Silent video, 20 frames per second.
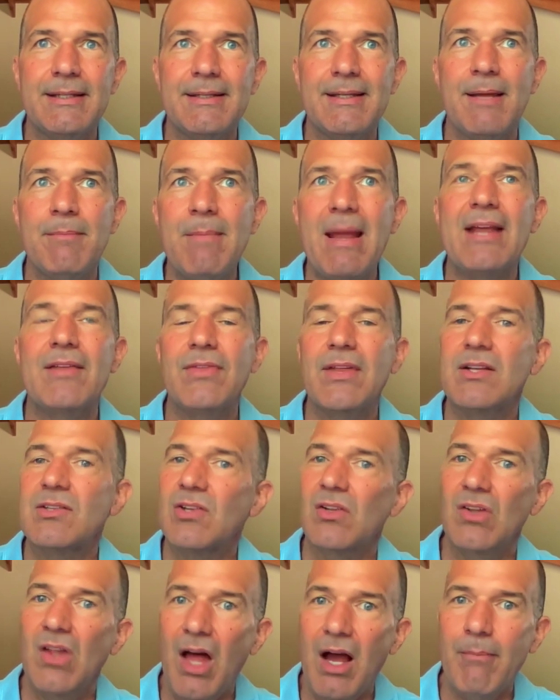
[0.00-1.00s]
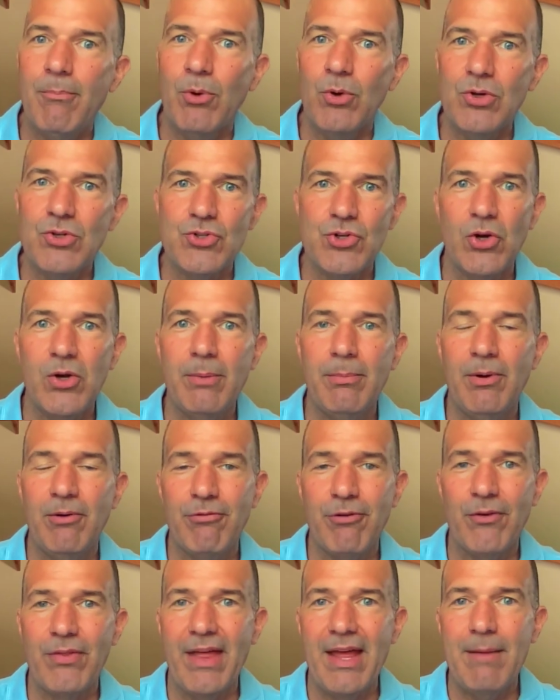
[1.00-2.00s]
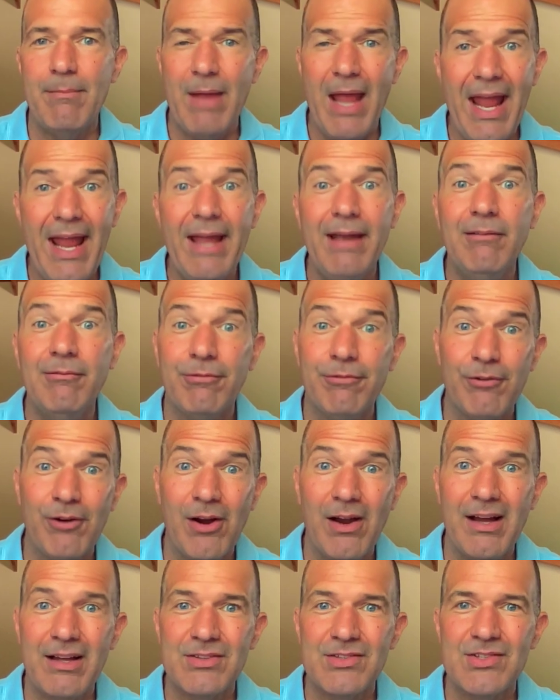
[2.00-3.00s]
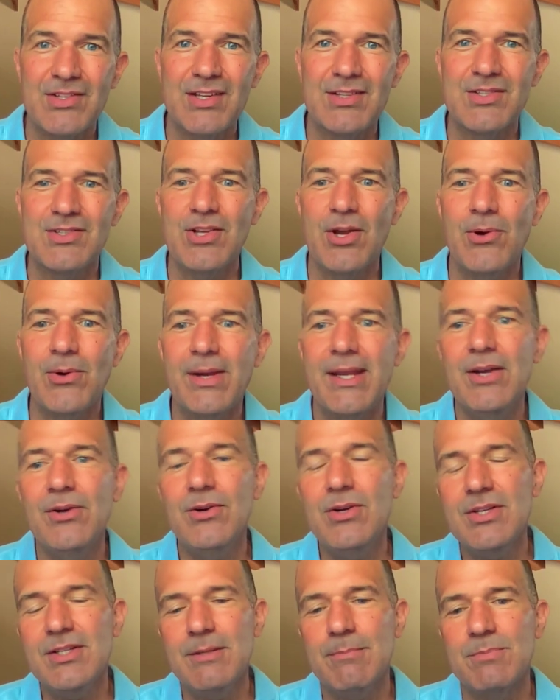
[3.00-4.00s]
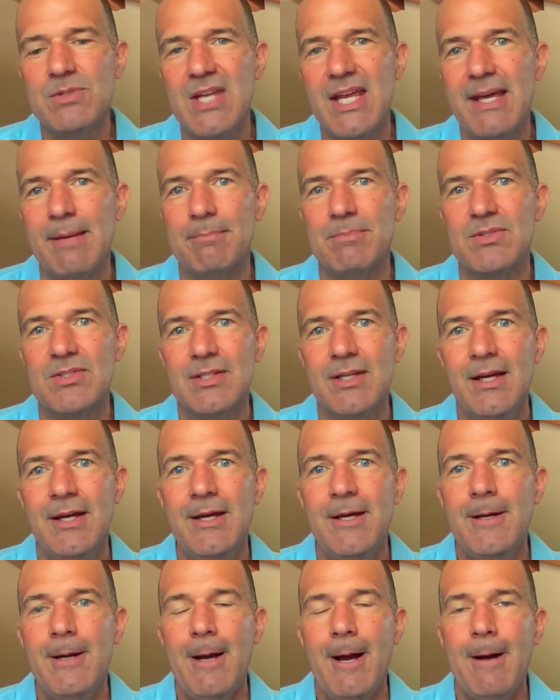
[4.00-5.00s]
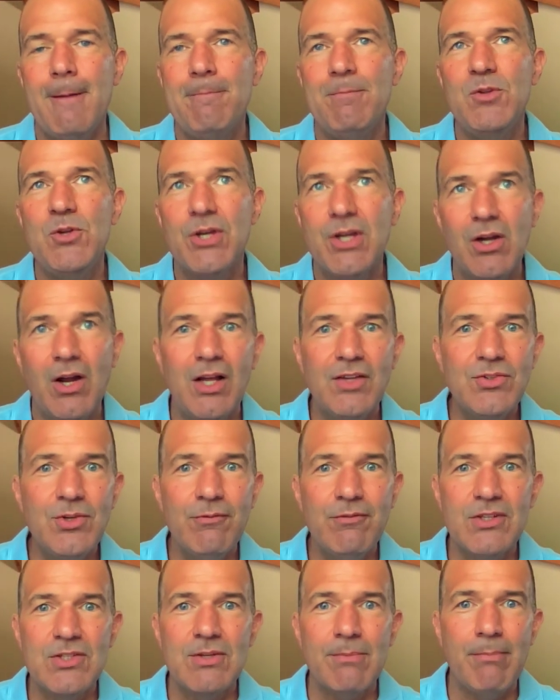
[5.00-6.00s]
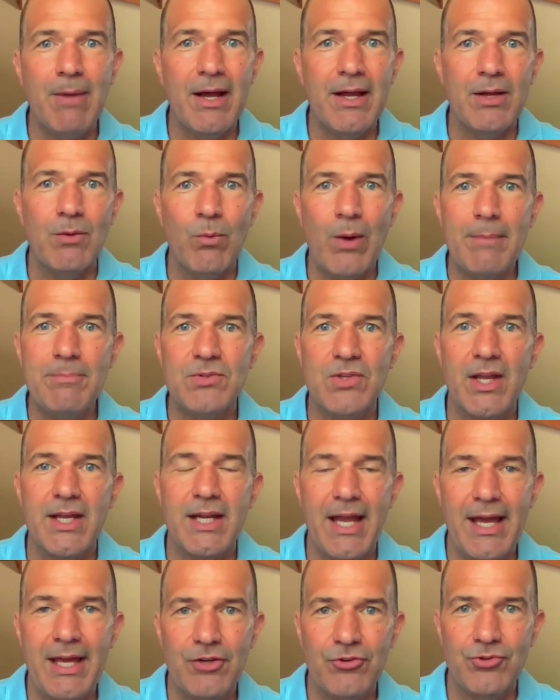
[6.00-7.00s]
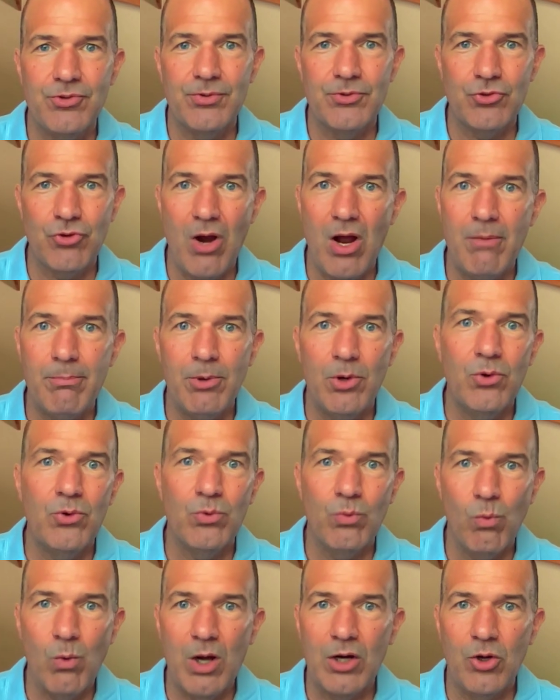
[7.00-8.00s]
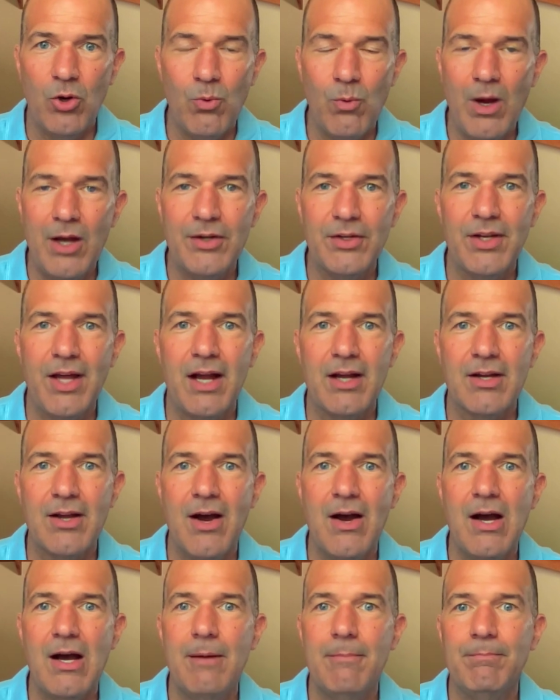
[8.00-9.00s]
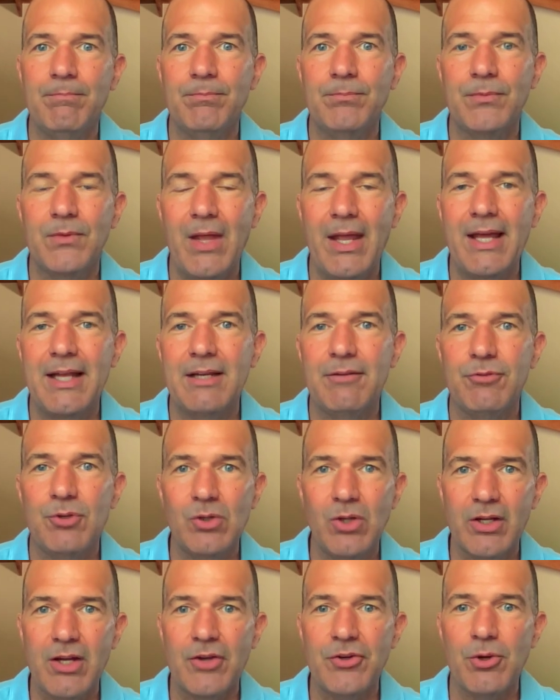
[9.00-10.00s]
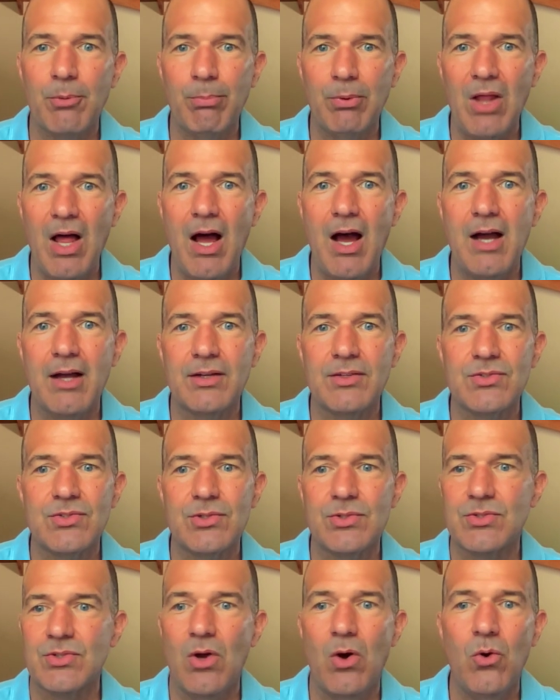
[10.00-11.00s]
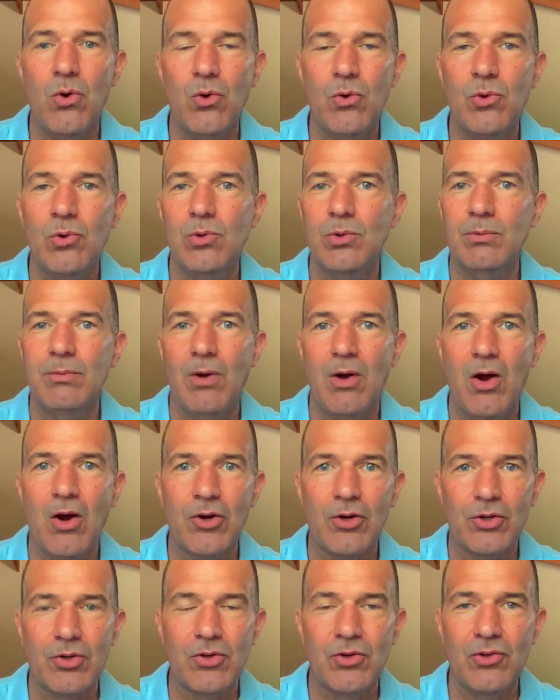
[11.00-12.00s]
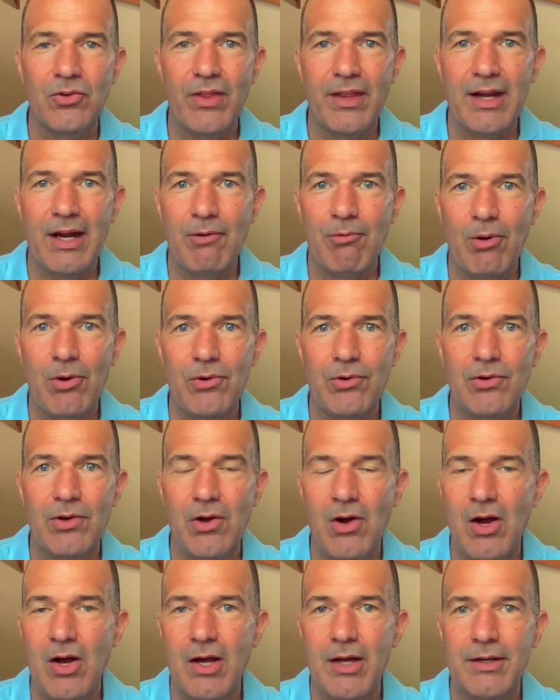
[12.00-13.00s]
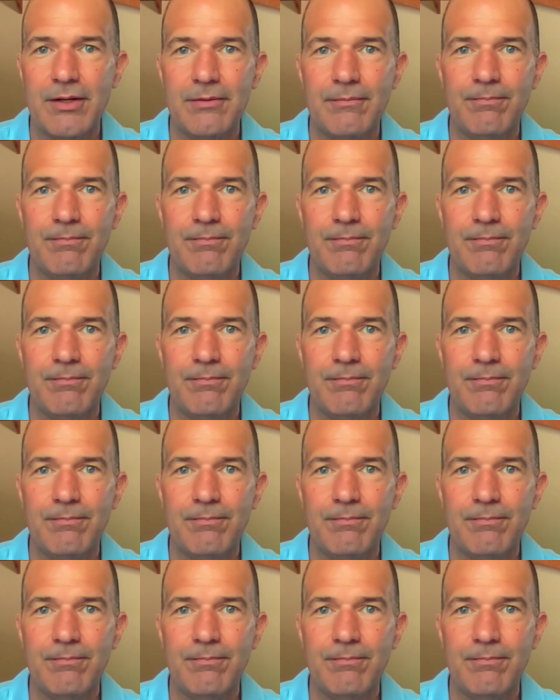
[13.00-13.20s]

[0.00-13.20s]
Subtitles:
can make things a lot more enjoyable for them and for us. So here are some tips. You can also visit my website at trombone101.com. And if you look under blogs, there's a whole article that I wrote on